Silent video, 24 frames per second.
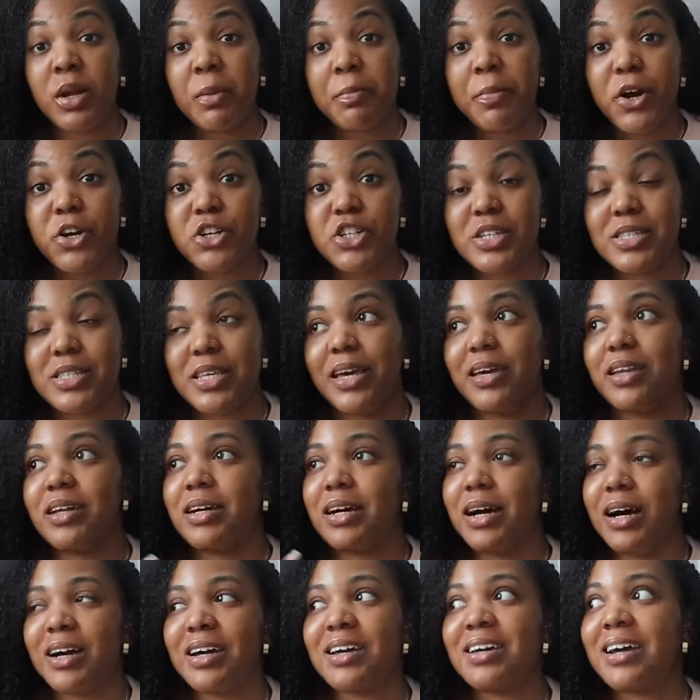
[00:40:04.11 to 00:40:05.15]
purchase it.
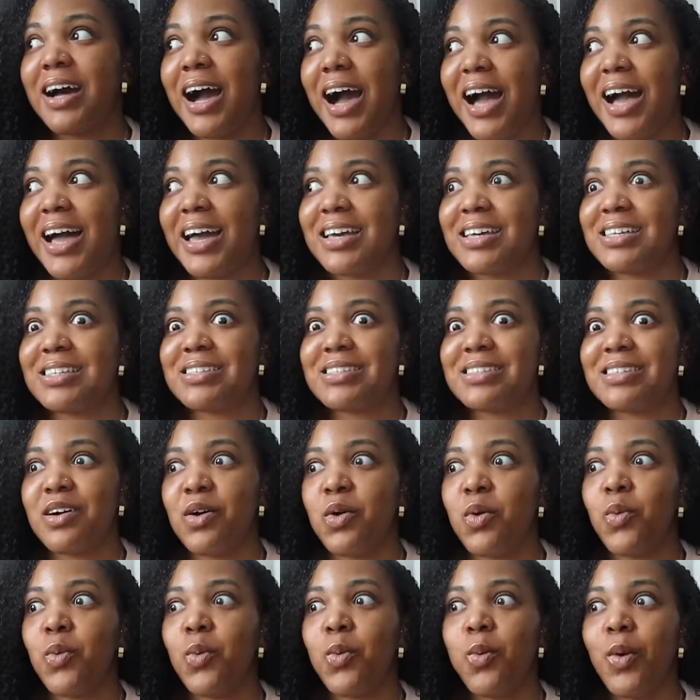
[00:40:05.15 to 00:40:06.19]
Guys,
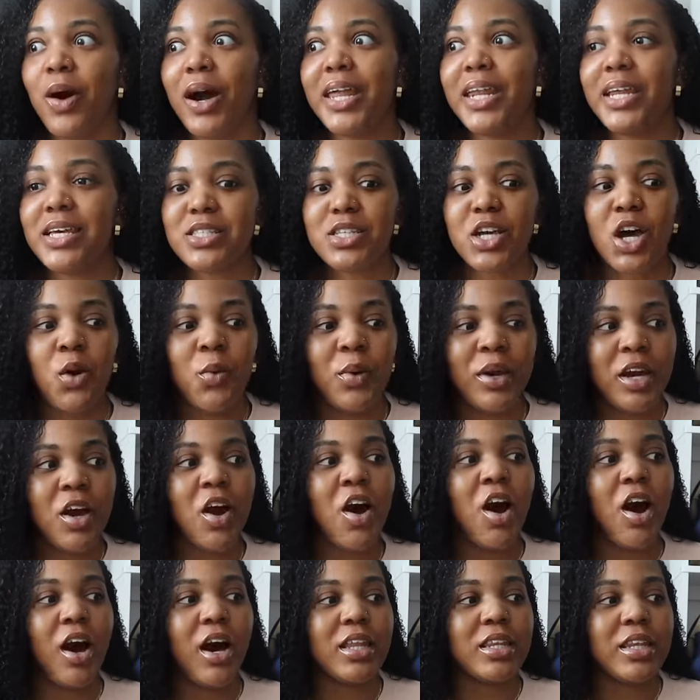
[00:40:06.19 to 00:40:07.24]
what is going
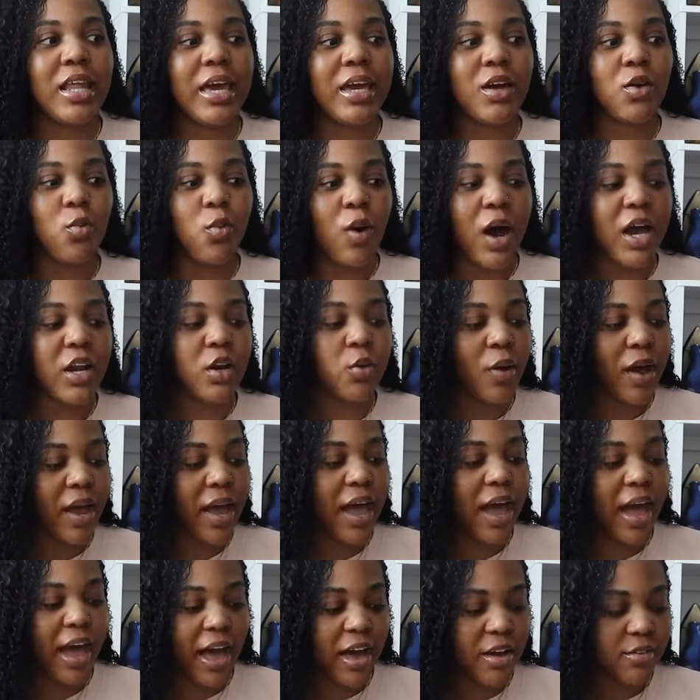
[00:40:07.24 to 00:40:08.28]
on? Like, why do I
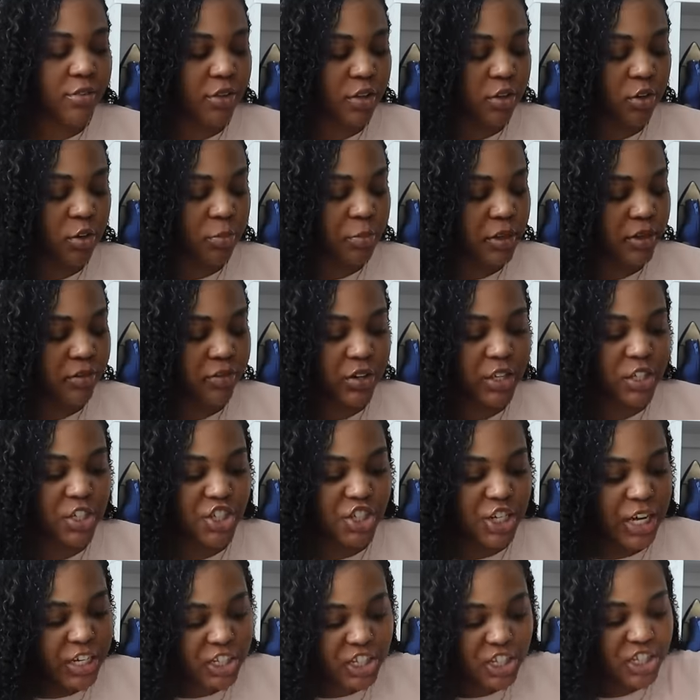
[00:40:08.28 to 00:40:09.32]
have a little bit of
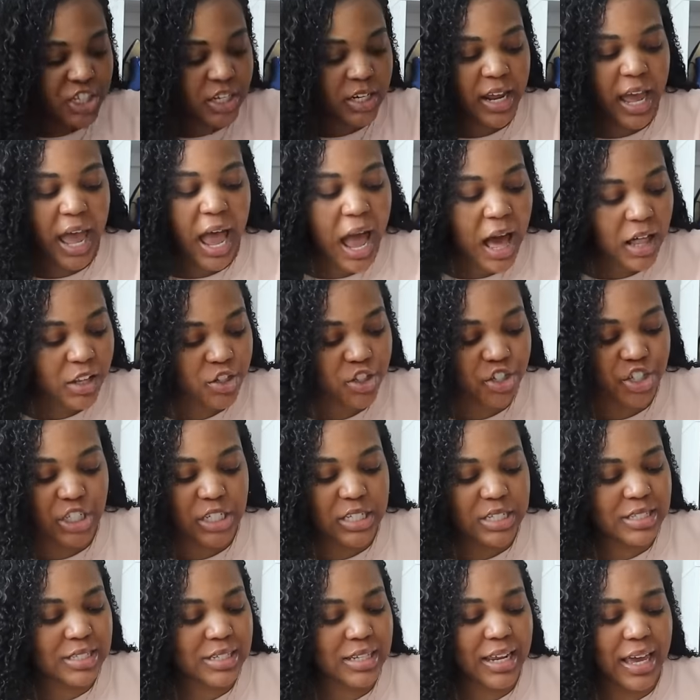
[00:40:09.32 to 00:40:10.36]
congestion
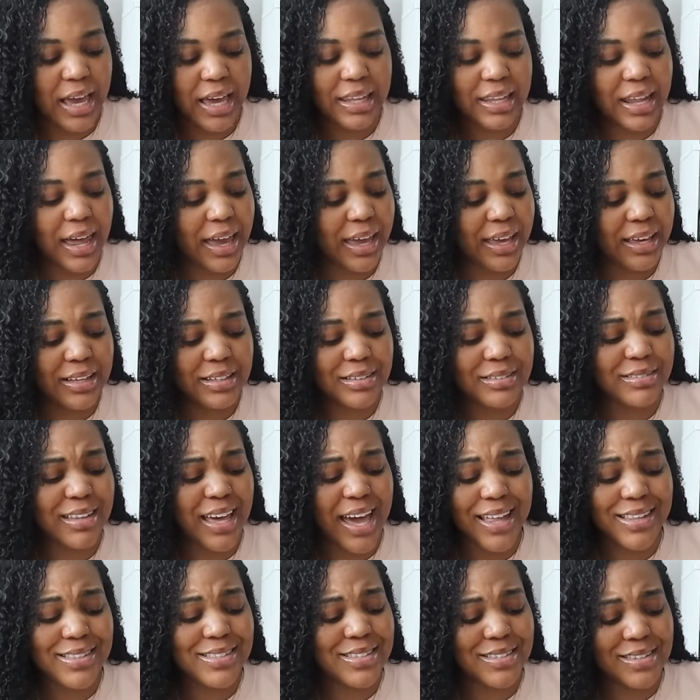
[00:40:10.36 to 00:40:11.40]
allergies today? Like,
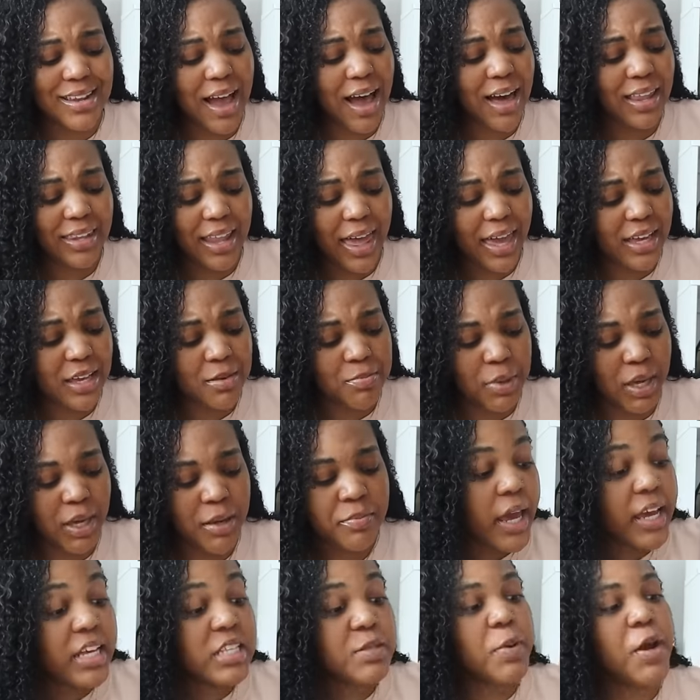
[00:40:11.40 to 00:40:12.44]
that's not like me.
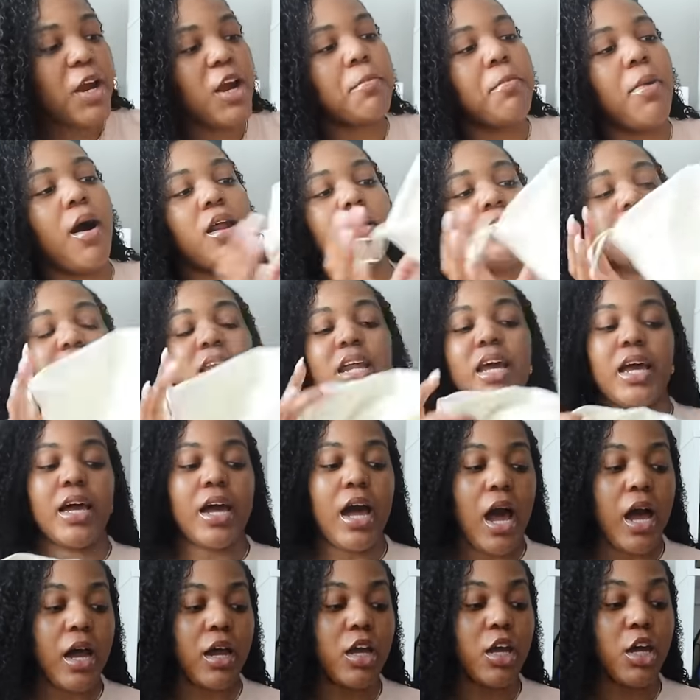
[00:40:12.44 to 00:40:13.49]
Next pair of bottoms that I
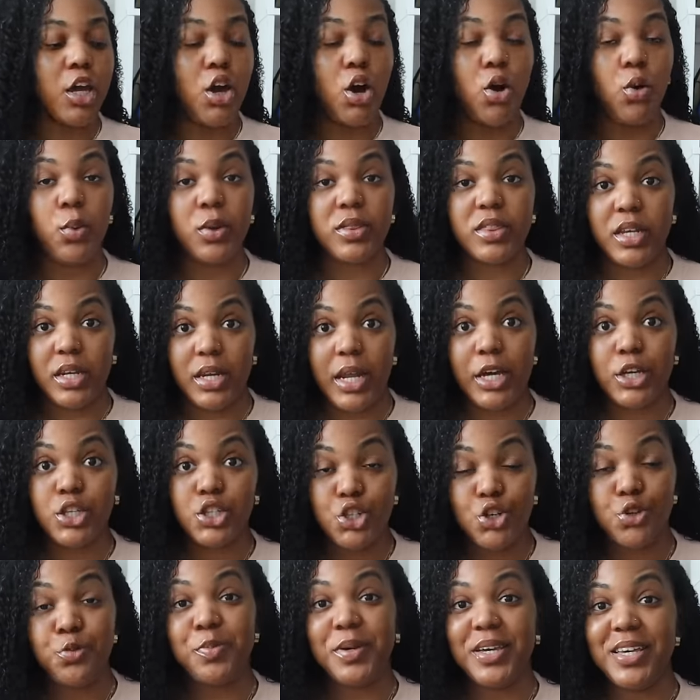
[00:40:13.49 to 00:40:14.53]
got can go with the next
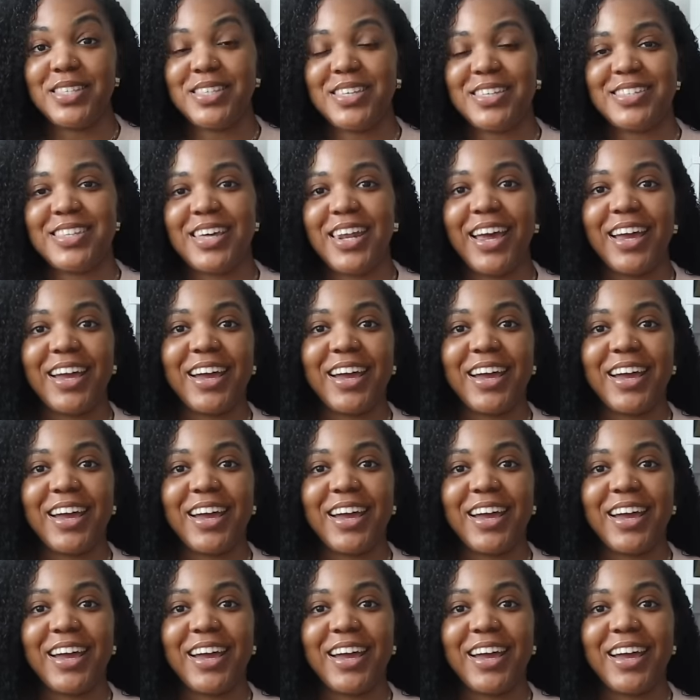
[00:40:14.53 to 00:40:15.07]
two pieces that I